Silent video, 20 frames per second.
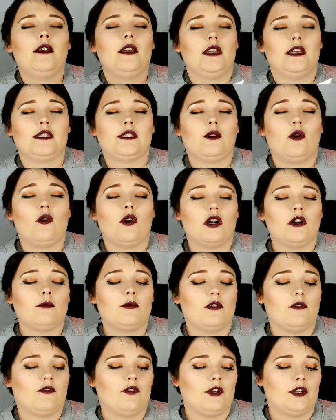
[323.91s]
it's
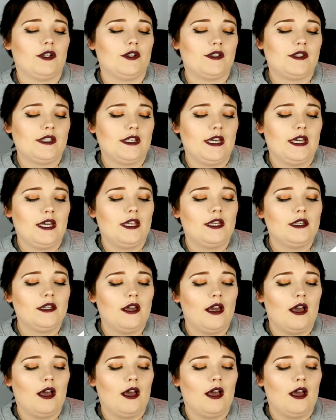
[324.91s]
horrible for your skin.